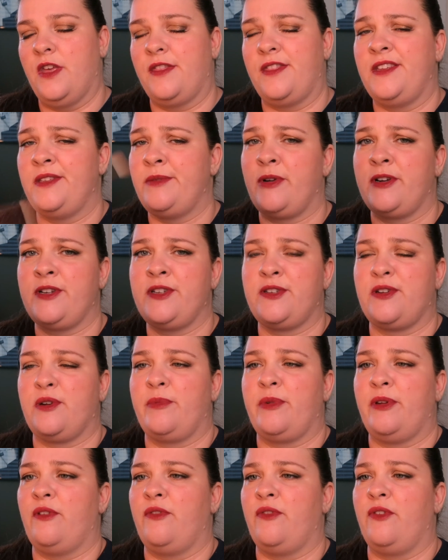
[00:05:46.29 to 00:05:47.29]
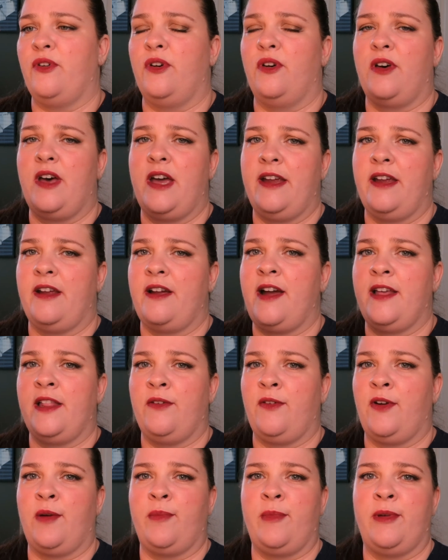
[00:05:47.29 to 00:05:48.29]
These brushes are beautiful. I
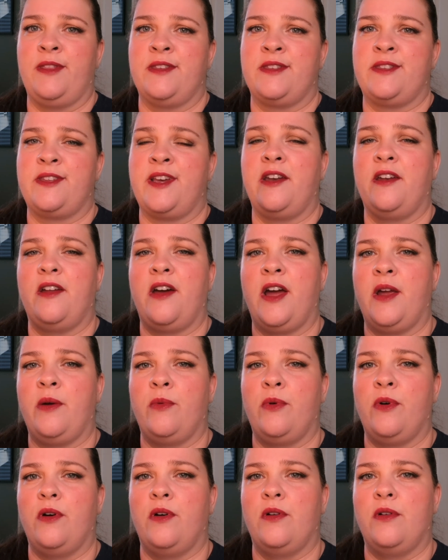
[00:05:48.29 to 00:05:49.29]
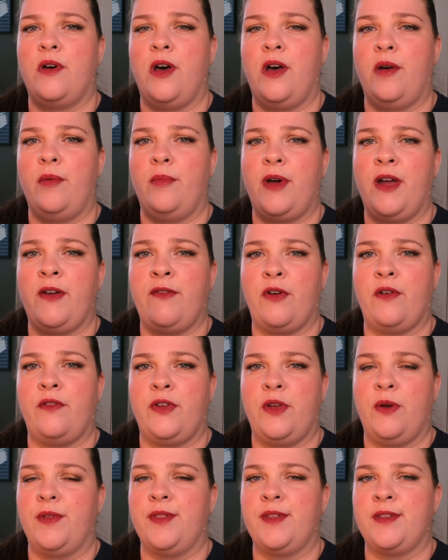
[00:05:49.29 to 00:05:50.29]
highly recommend this set. I have a
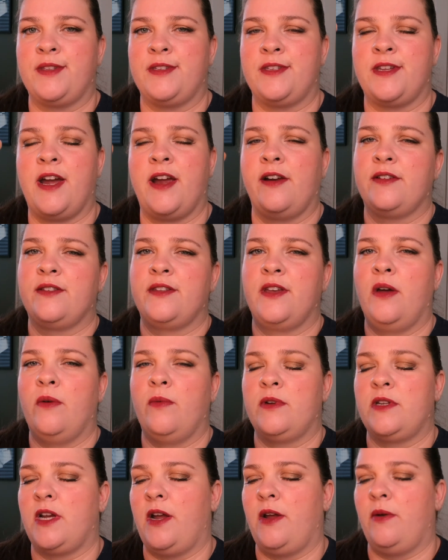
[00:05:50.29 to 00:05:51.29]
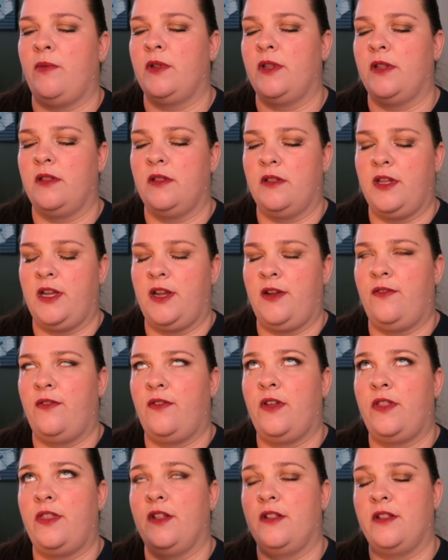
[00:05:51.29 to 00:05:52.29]
review on this entire set, which I will
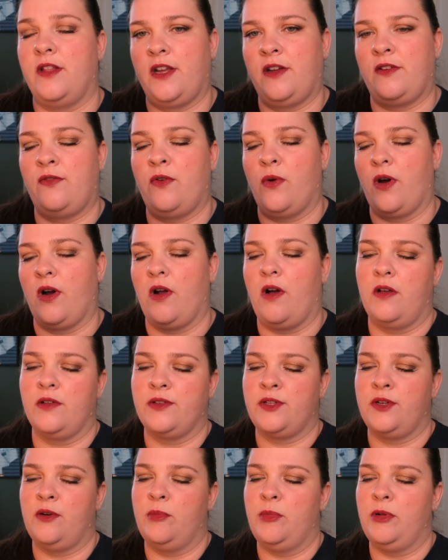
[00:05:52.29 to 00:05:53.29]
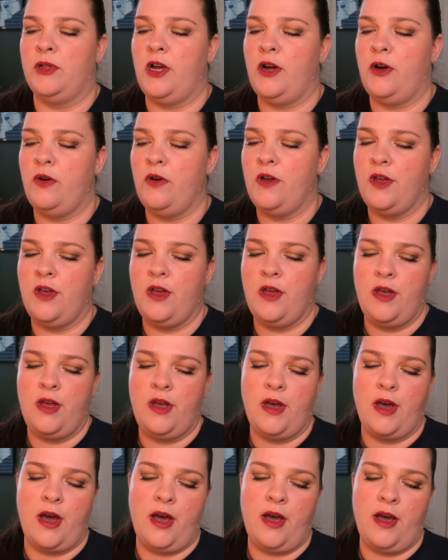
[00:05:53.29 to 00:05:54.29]
leave the link for also below.
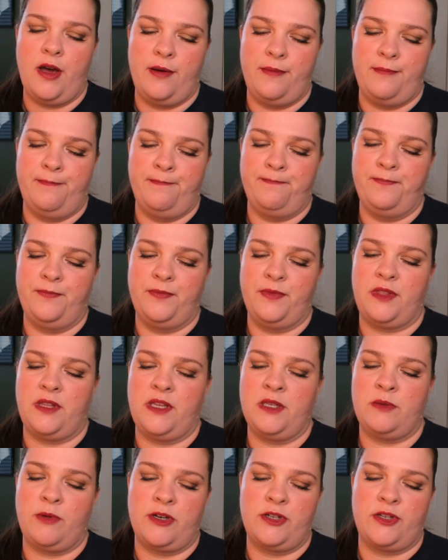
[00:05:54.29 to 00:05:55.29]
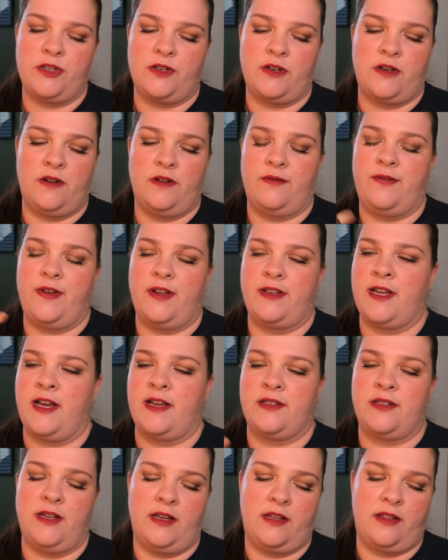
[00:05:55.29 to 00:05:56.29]
These brushes are
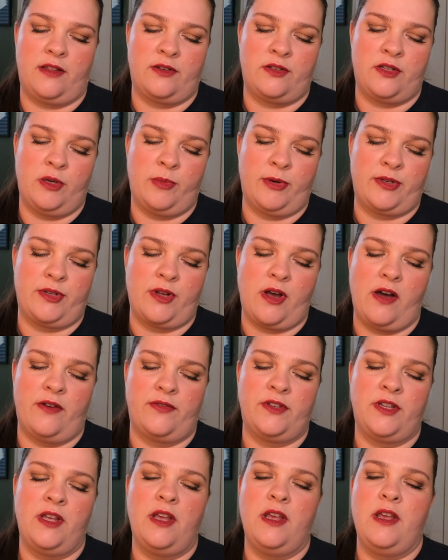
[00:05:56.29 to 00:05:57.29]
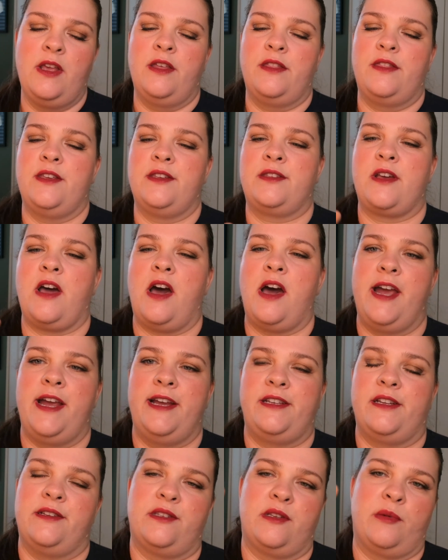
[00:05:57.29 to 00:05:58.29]
fantastic. They're super soft. This guy
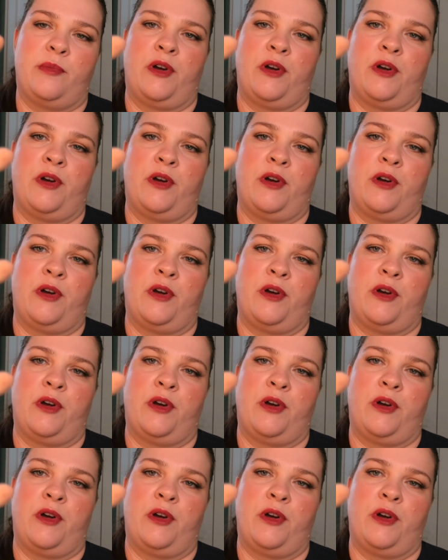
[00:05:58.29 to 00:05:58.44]
does a